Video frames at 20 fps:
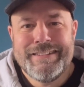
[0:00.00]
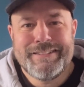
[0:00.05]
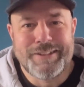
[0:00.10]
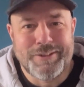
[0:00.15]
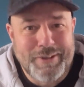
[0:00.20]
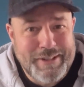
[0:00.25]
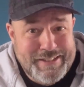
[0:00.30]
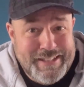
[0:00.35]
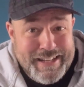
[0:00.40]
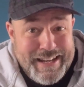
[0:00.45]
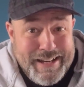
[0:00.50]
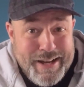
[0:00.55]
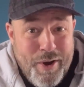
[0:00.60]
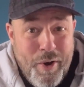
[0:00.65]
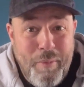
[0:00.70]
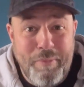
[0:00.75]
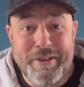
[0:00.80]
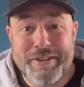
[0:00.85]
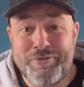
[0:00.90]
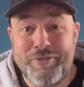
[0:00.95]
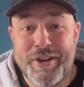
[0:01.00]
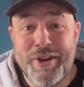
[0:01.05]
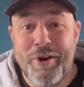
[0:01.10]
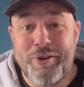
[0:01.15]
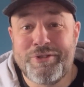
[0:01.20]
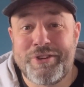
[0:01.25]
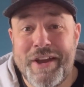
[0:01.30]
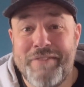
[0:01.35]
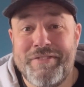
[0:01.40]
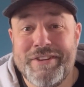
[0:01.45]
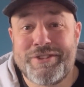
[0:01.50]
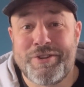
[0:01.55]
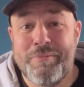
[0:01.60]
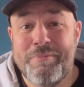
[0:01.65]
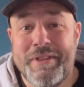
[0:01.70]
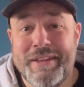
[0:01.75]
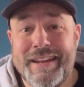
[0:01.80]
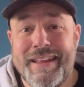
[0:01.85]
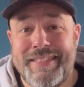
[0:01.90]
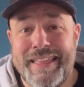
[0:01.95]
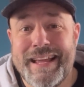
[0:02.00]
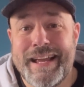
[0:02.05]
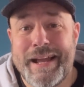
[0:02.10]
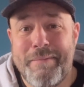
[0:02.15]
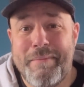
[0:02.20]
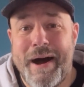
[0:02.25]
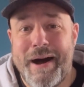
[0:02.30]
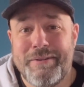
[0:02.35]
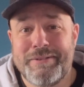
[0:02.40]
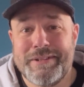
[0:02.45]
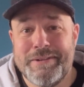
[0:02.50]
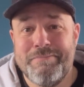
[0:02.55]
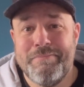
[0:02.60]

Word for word: So I say, I hope this video's given you something to think about.